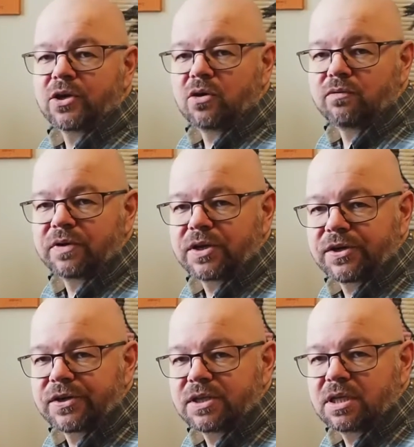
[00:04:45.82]

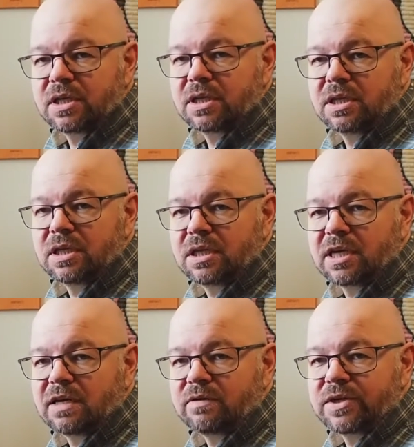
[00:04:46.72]
configured the
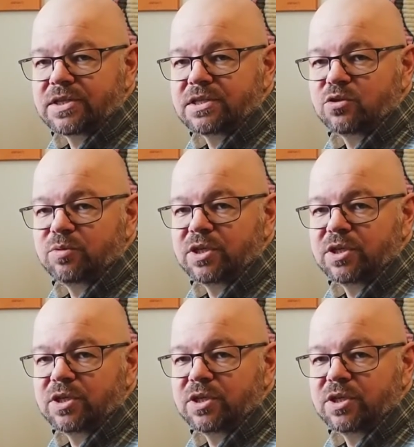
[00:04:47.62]
covers to be